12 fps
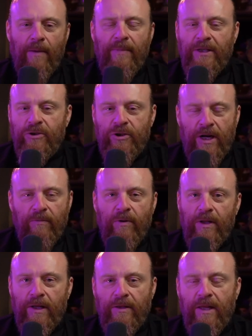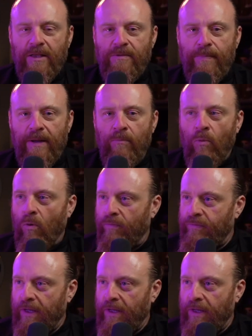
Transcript: I mean, generally, that's been morphed